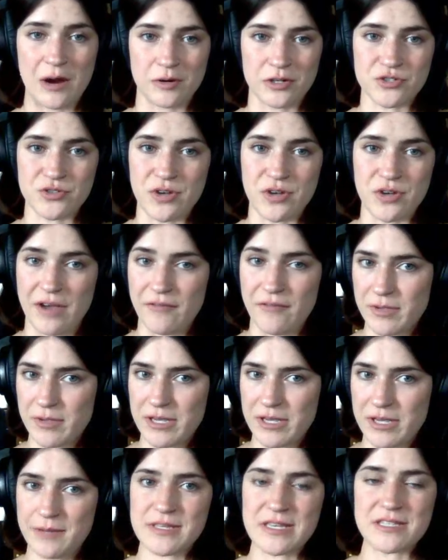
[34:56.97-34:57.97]
travel
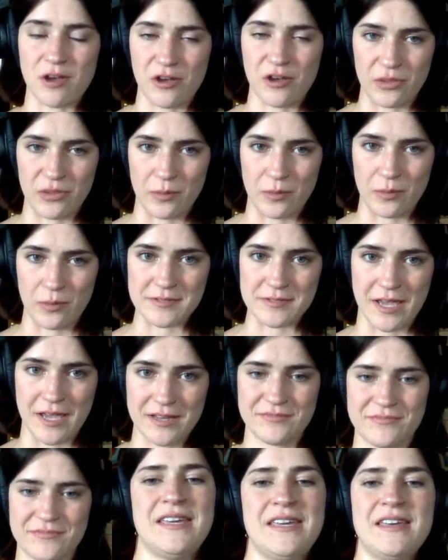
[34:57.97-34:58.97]
meetups is on the website.
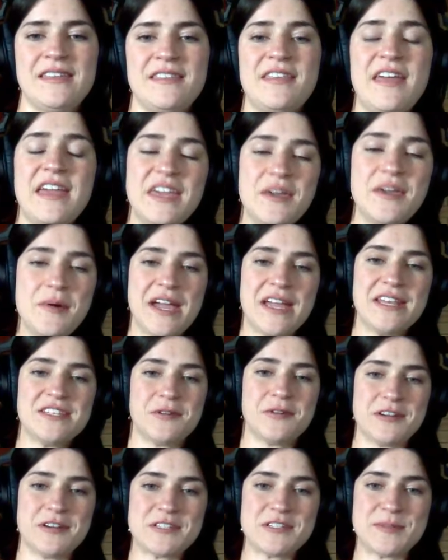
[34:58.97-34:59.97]
Thank you again to
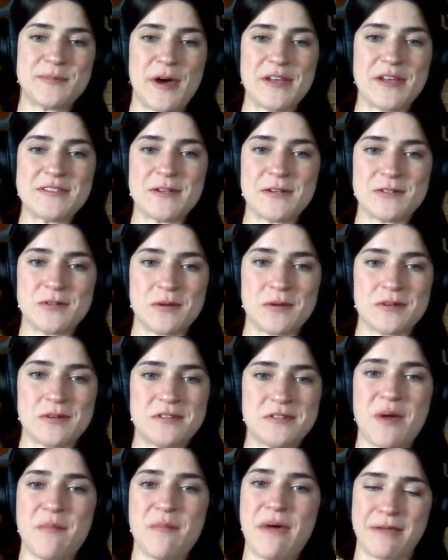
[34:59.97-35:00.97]
our sponsor, Tortuga
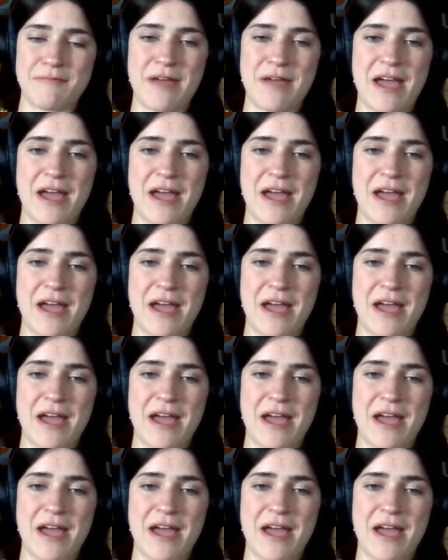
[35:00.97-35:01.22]
Backpacks.